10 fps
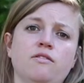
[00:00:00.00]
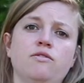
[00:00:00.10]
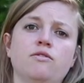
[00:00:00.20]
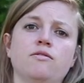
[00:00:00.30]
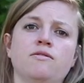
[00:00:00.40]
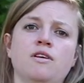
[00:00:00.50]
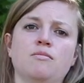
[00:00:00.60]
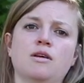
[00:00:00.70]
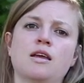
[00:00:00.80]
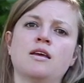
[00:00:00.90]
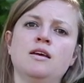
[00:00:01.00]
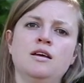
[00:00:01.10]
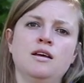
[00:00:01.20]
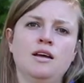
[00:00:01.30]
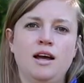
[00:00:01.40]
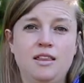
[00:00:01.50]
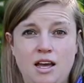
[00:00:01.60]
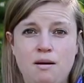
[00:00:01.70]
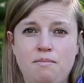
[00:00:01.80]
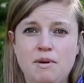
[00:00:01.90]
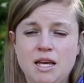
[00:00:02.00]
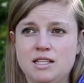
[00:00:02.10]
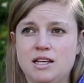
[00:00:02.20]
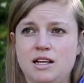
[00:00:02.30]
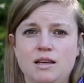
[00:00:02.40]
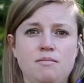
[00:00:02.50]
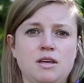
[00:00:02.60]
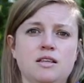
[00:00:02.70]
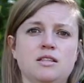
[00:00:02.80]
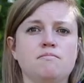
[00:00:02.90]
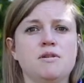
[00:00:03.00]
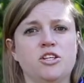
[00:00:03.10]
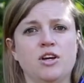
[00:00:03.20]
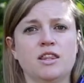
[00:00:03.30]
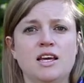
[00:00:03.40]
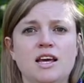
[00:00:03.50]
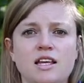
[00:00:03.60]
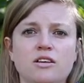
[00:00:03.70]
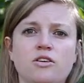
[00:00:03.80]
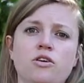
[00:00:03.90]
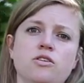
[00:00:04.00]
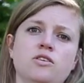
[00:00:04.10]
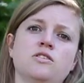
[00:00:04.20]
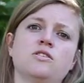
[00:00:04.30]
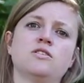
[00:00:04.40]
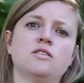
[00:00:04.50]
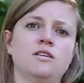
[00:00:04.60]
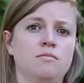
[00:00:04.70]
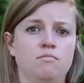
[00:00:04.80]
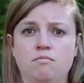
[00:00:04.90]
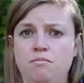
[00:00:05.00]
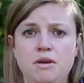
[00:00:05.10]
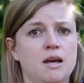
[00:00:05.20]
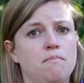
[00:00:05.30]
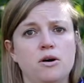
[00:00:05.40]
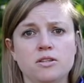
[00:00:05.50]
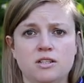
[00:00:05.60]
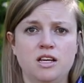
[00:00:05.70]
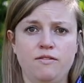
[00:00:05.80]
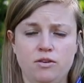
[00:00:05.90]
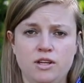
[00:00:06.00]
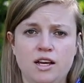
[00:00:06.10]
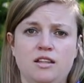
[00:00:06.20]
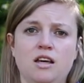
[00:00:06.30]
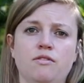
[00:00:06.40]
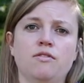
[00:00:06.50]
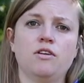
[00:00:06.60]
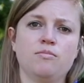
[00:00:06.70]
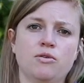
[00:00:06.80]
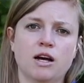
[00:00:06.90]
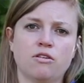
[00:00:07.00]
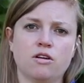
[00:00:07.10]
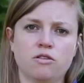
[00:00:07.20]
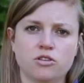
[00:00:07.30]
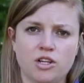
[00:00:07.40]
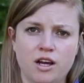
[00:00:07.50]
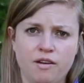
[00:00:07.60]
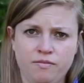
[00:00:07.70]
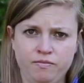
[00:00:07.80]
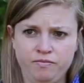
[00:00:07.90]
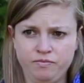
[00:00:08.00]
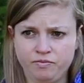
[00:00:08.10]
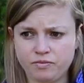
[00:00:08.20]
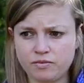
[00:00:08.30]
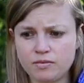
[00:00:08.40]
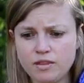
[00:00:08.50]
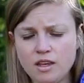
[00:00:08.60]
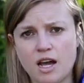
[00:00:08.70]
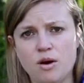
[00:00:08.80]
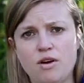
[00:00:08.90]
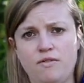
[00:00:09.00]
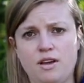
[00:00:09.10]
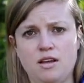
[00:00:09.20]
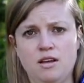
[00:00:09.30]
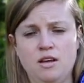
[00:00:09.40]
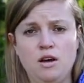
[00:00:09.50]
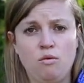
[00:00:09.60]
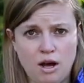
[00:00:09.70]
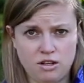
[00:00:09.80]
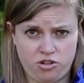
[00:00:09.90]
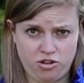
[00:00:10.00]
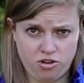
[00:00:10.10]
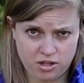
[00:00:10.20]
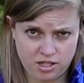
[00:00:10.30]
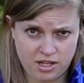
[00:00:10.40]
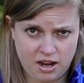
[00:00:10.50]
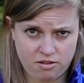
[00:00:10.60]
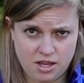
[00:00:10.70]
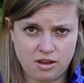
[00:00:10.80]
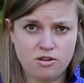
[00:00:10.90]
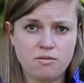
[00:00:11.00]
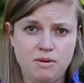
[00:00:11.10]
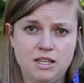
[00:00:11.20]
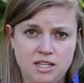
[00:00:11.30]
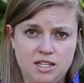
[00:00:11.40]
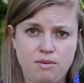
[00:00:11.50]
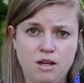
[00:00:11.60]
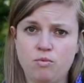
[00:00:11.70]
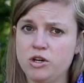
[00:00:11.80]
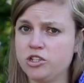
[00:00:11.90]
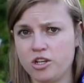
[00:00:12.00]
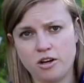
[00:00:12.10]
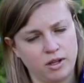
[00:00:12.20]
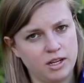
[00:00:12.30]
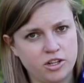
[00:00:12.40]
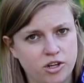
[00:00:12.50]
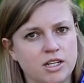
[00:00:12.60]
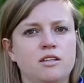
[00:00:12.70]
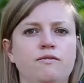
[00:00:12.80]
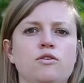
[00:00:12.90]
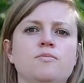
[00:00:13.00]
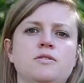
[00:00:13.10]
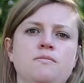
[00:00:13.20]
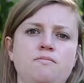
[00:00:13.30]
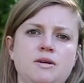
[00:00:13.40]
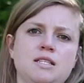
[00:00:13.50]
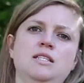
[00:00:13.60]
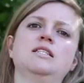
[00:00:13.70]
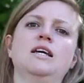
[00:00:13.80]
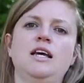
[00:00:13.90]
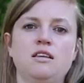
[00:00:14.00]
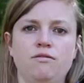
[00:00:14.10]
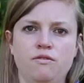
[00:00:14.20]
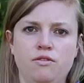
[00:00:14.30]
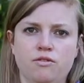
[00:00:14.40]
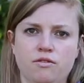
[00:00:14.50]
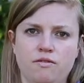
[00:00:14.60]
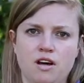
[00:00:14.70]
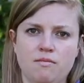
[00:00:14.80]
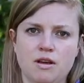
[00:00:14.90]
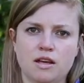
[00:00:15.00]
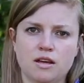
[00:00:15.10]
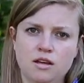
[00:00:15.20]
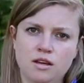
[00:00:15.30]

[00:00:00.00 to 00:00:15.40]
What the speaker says: in food and farming. And that basically means measuring the hidden costs, be it positive or negative, of global agriculture. However, whilst true cost accounting could be a discipline which totally transforms the business case for food and farming,